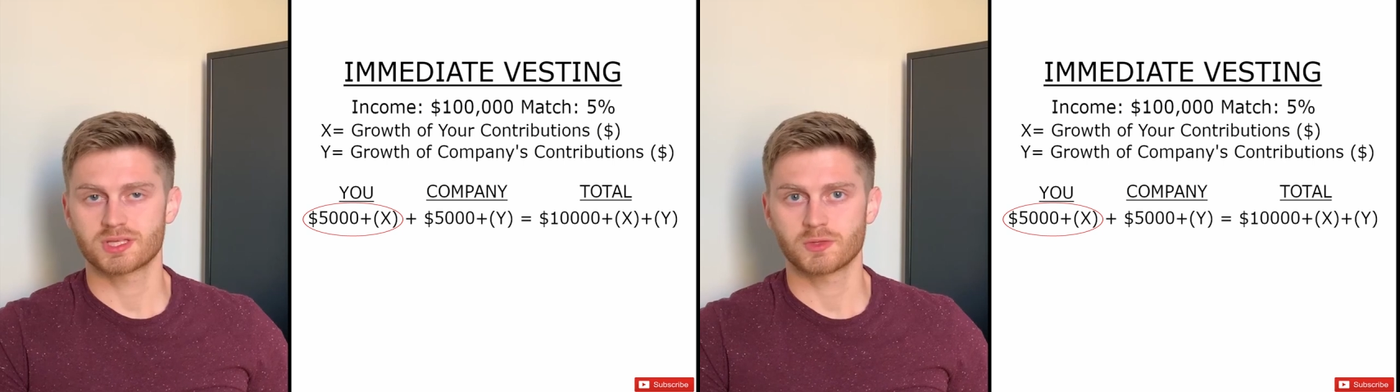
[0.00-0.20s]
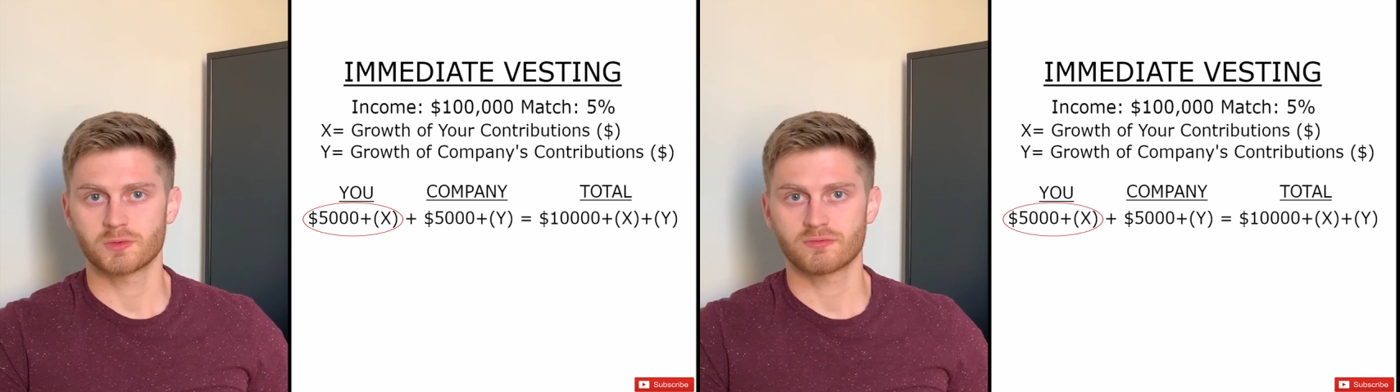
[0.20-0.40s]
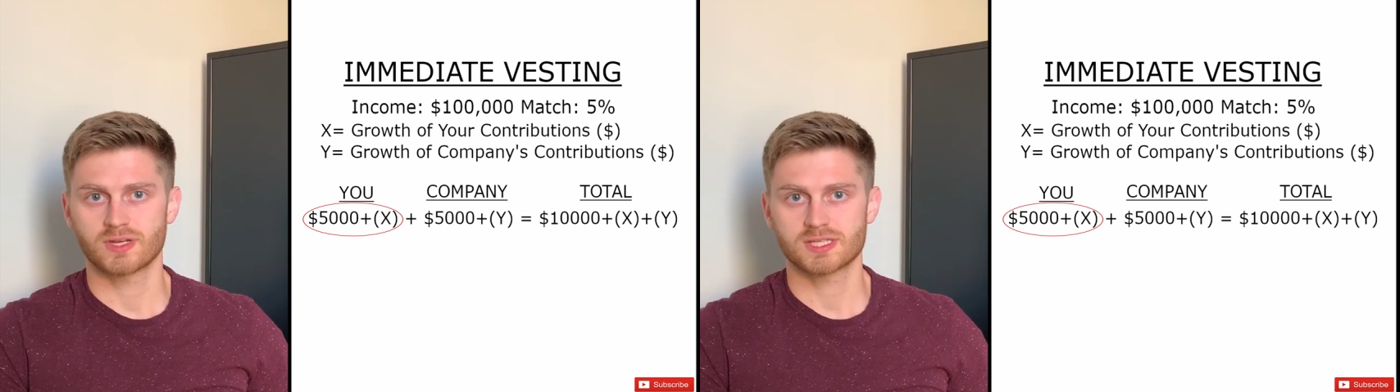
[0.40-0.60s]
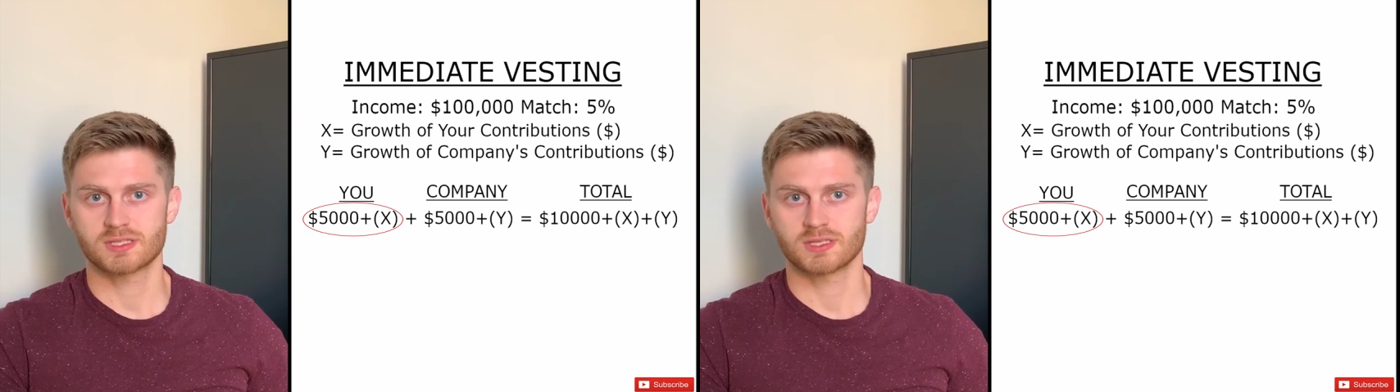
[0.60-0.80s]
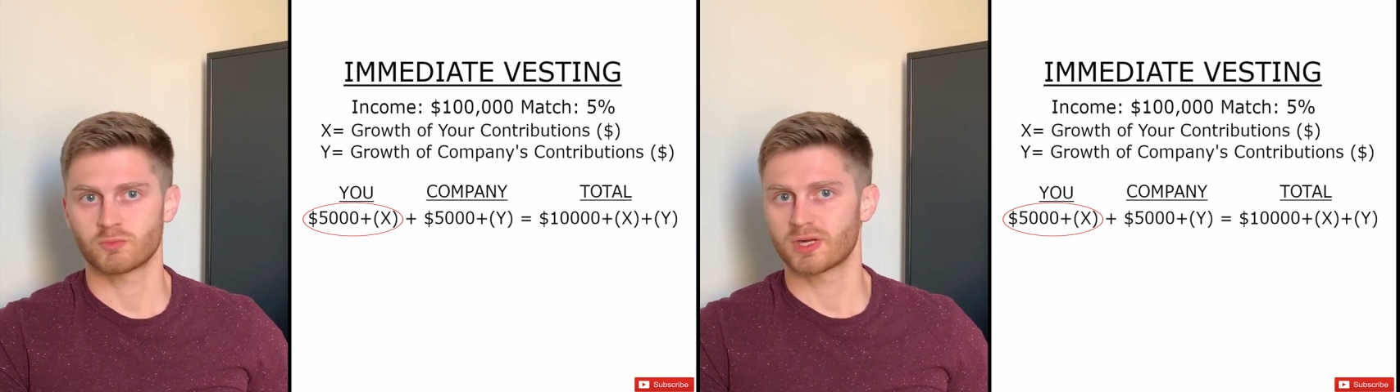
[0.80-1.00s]
that you
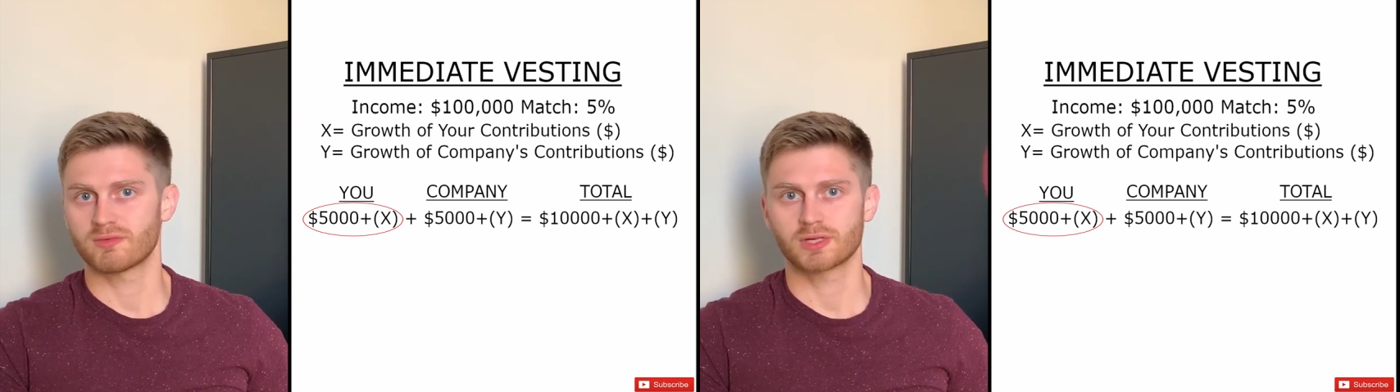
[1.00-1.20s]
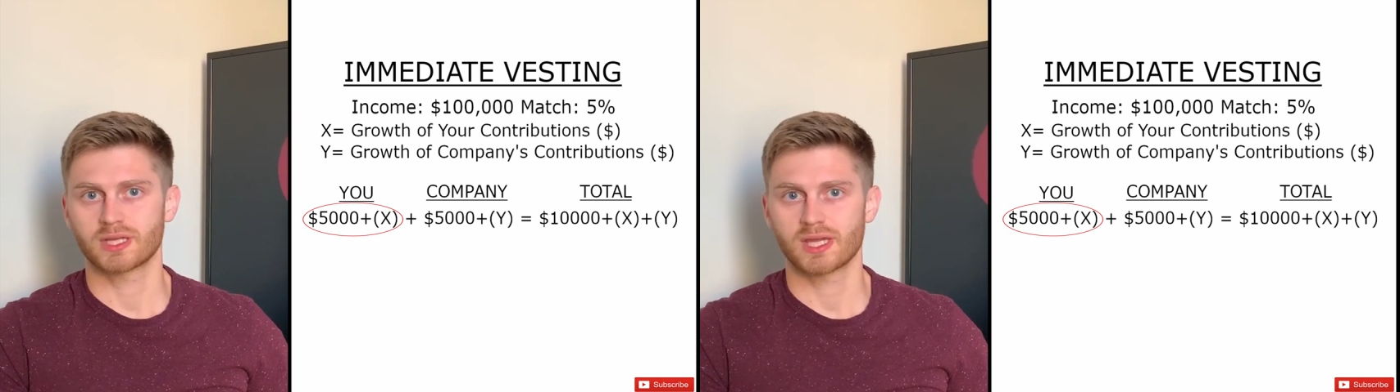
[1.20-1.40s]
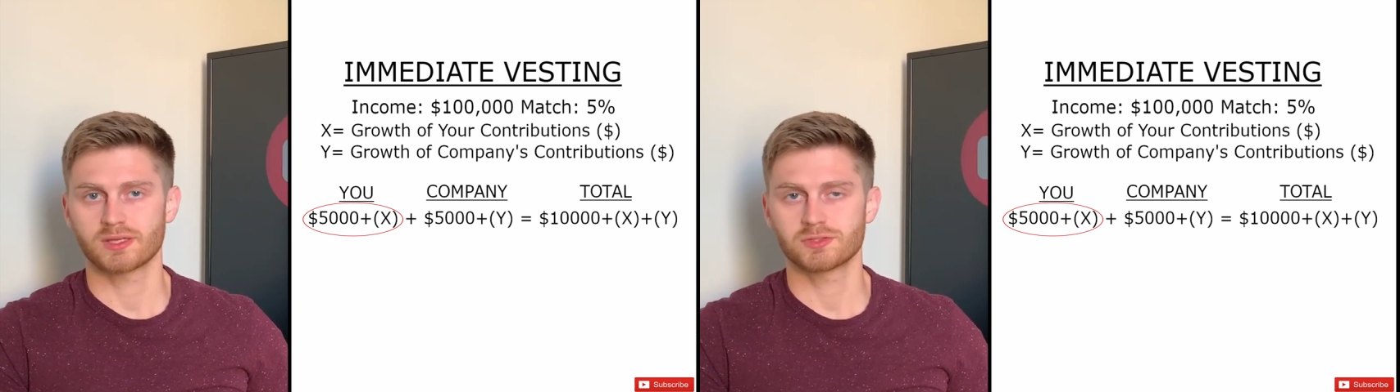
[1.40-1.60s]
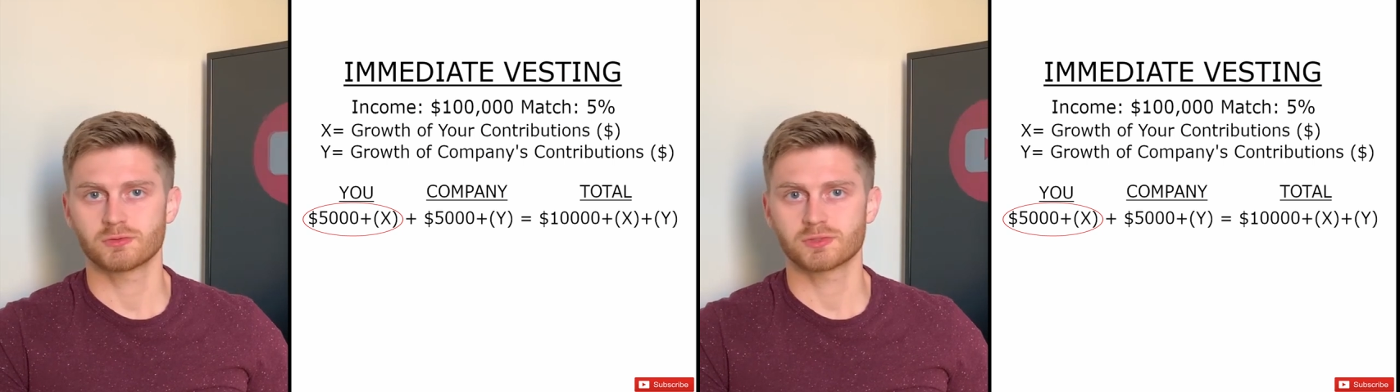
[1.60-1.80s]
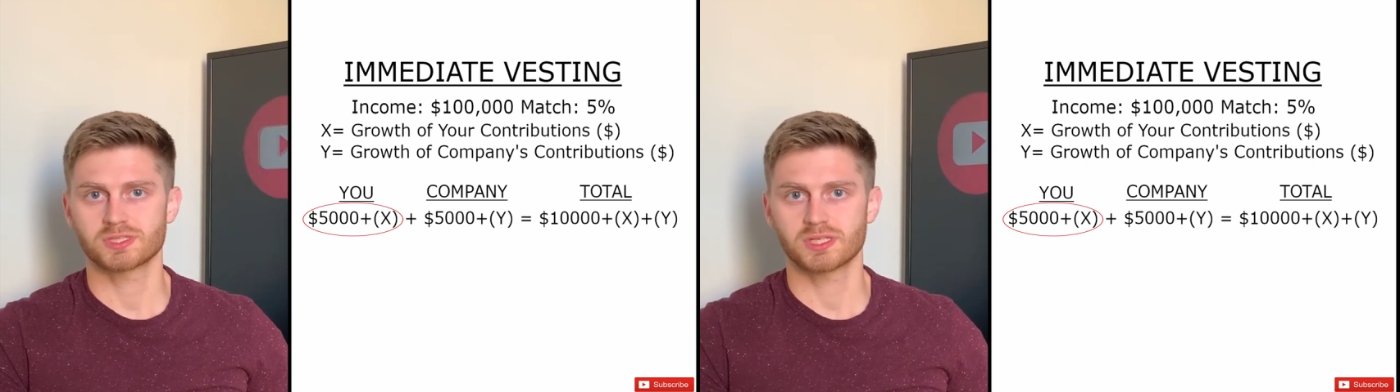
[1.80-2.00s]
invested in whatever gains
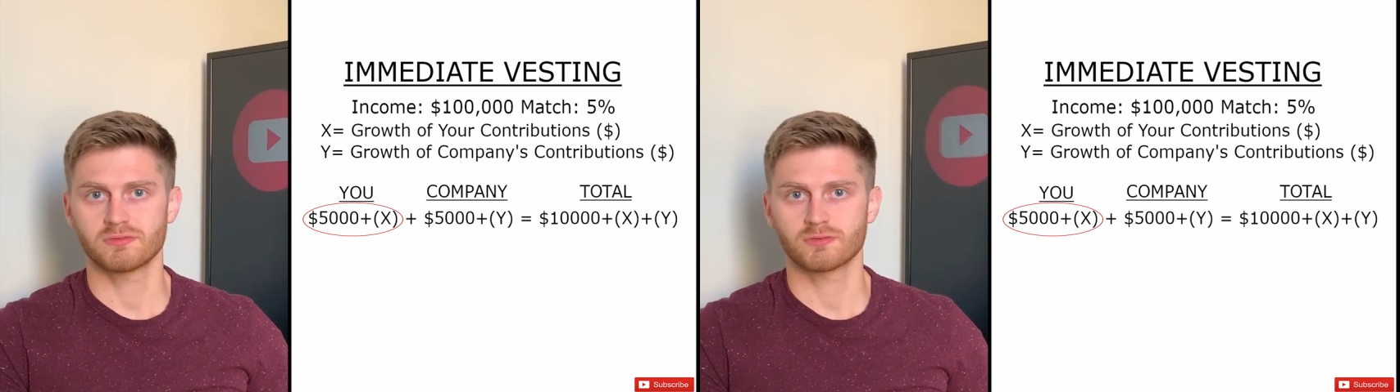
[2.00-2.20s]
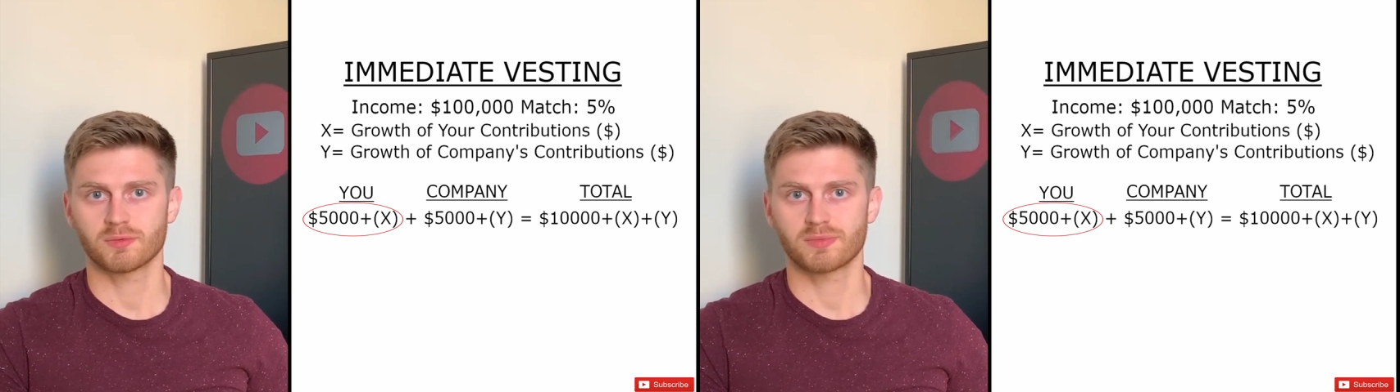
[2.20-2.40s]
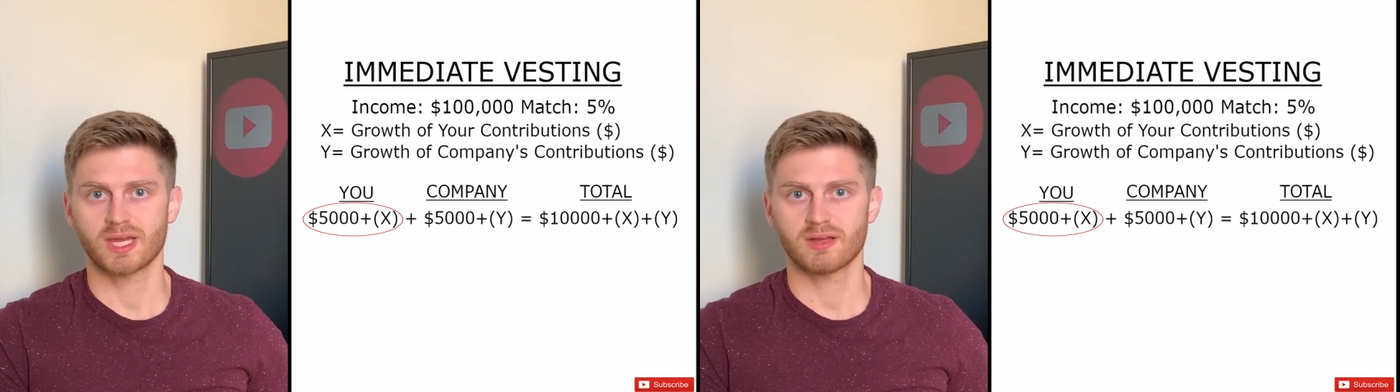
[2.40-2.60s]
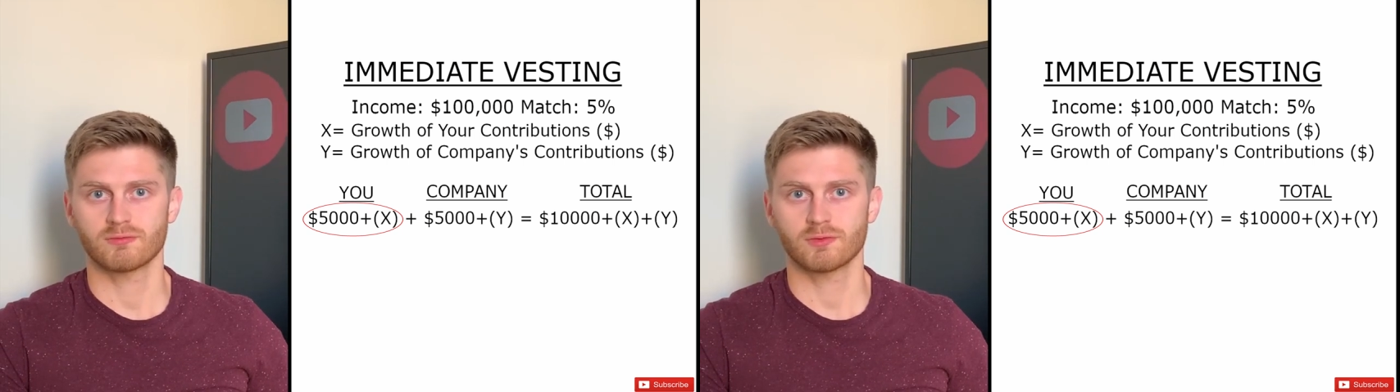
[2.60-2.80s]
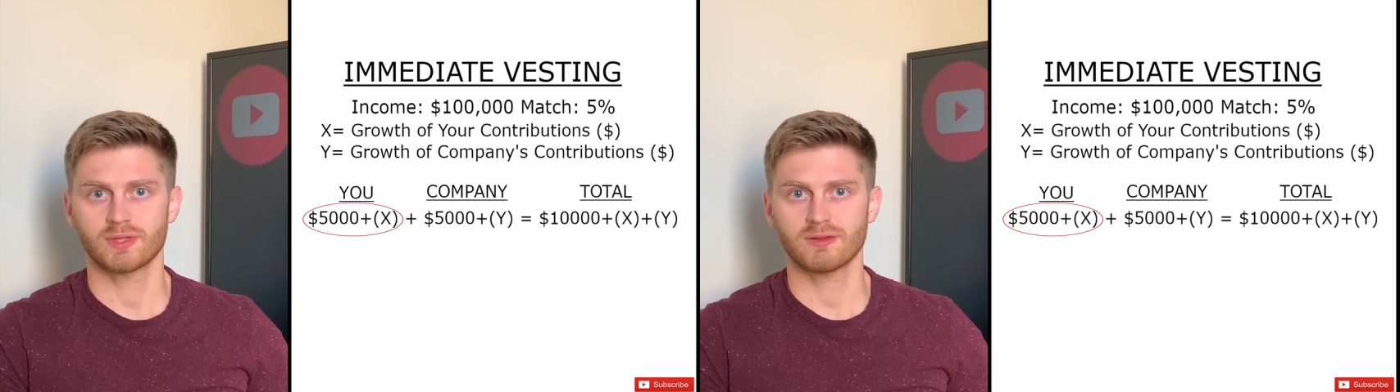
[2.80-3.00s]
you receive from
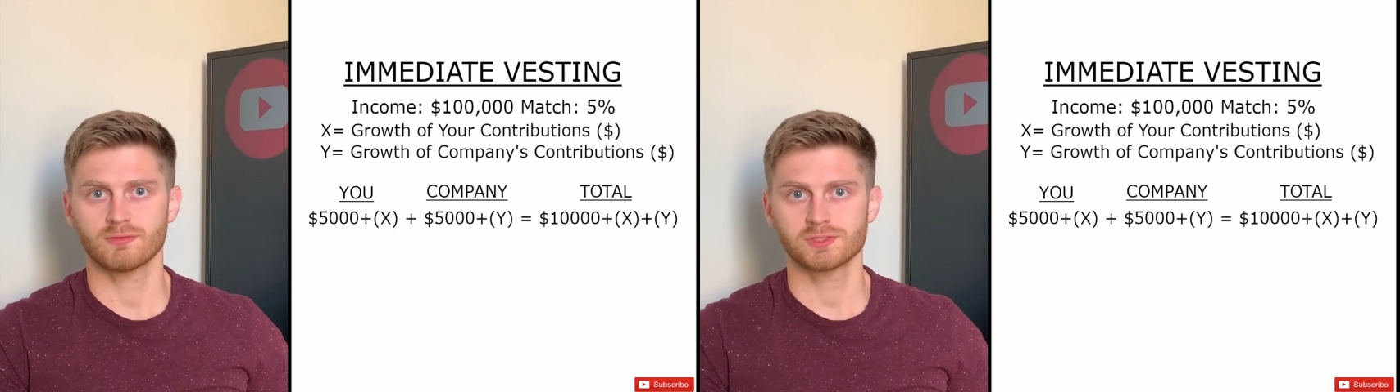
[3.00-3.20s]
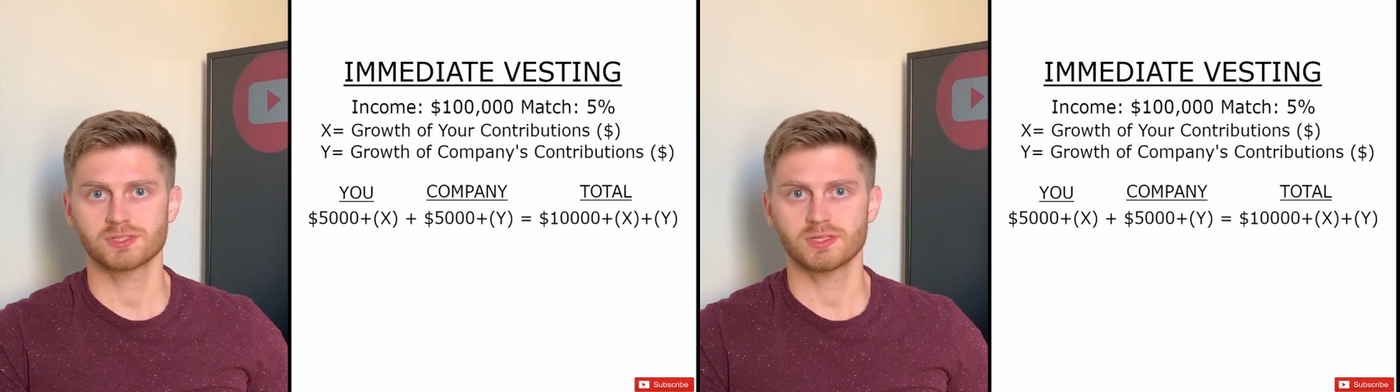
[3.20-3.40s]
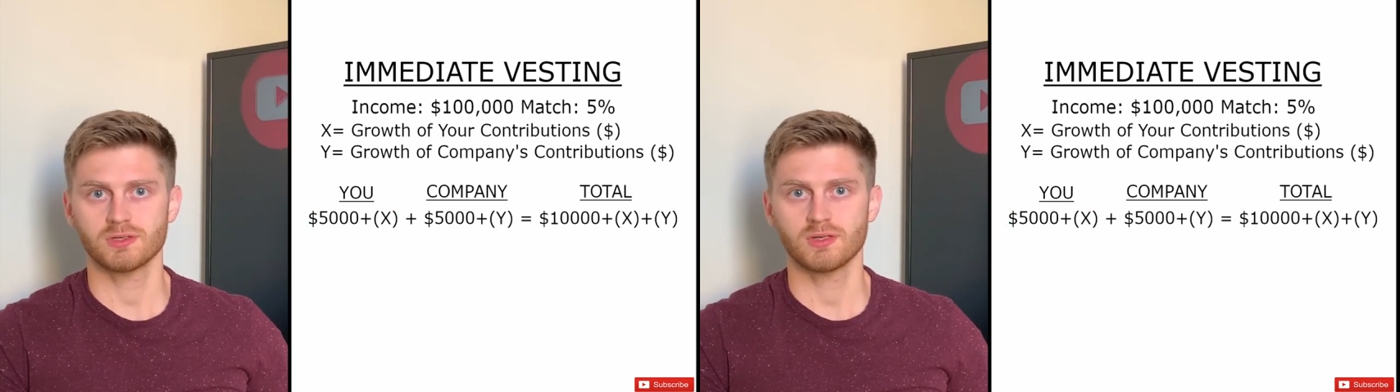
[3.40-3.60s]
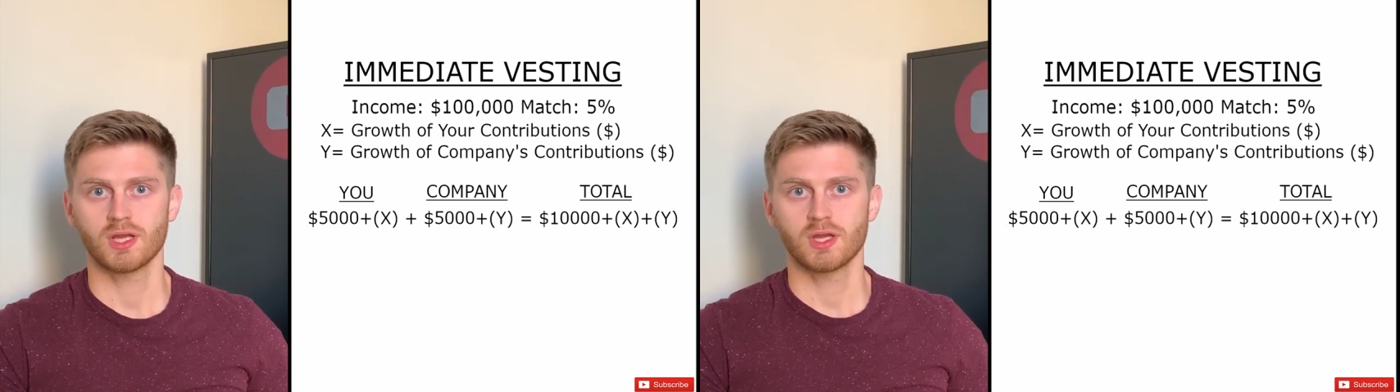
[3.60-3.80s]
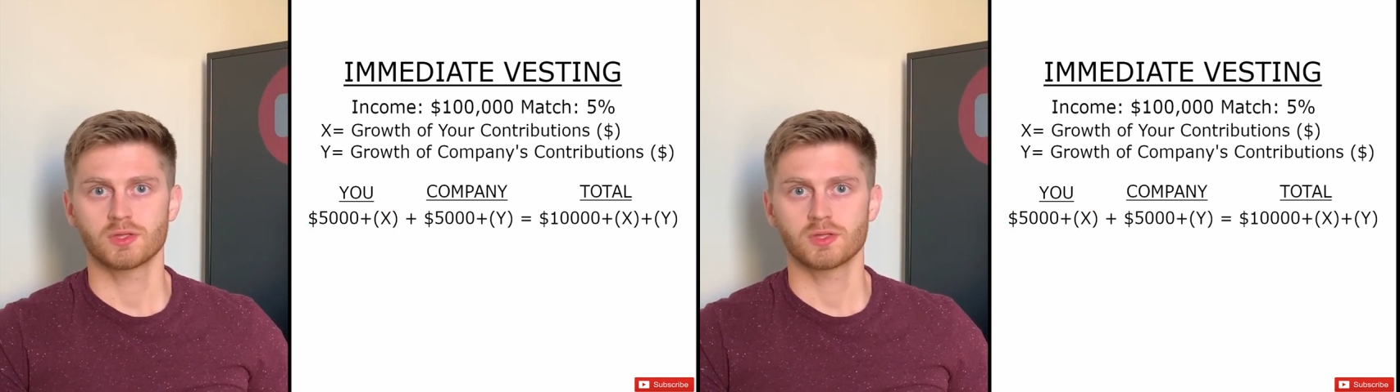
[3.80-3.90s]
that for that first year,